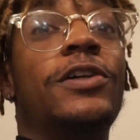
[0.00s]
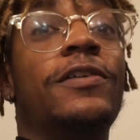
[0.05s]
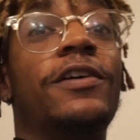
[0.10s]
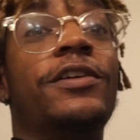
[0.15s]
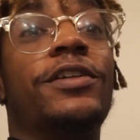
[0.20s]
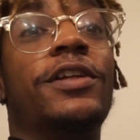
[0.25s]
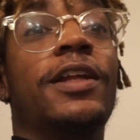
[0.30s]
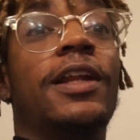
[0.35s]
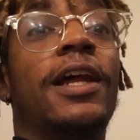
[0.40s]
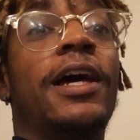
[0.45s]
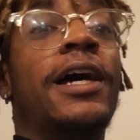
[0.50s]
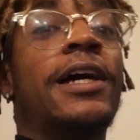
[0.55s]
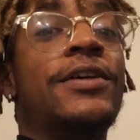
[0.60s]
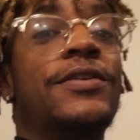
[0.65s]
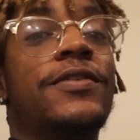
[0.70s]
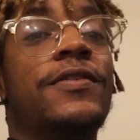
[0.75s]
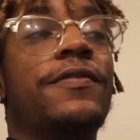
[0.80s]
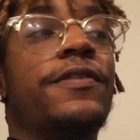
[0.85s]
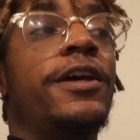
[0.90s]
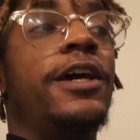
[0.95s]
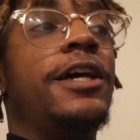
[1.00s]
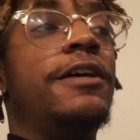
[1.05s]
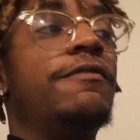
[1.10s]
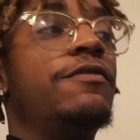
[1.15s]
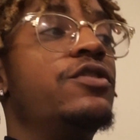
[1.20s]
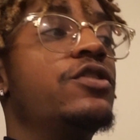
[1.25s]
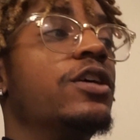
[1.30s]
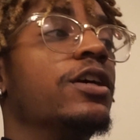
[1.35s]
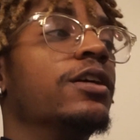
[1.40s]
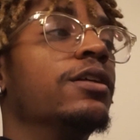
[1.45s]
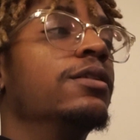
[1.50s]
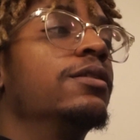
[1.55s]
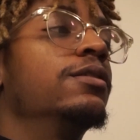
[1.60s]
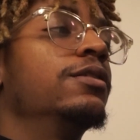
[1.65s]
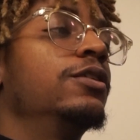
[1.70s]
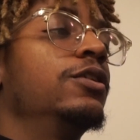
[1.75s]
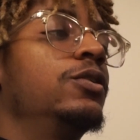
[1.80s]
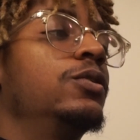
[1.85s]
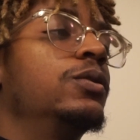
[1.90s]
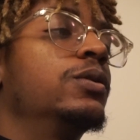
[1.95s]
That's the last of the 8th gen
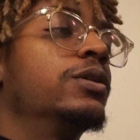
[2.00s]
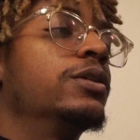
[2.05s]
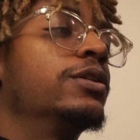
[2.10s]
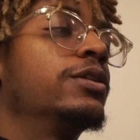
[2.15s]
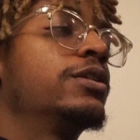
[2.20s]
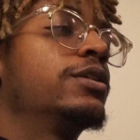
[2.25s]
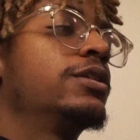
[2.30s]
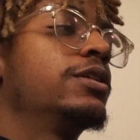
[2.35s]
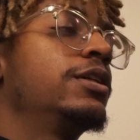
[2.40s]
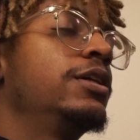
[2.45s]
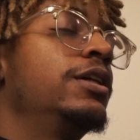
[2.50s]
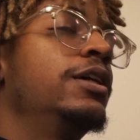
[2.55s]
Accords.